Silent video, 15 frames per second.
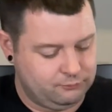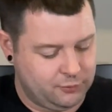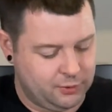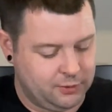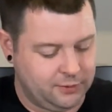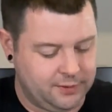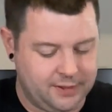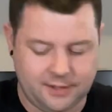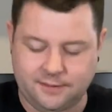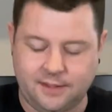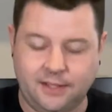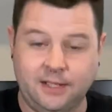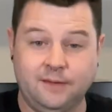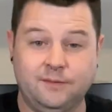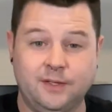early in the
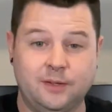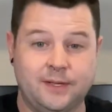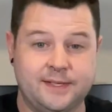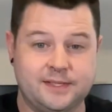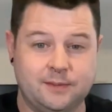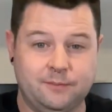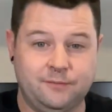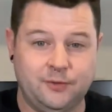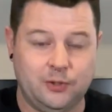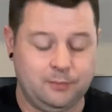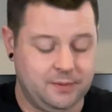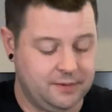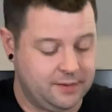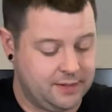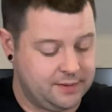evening as I'm
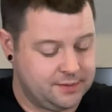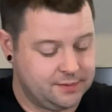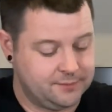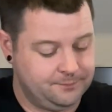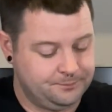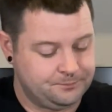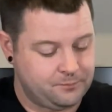filming this,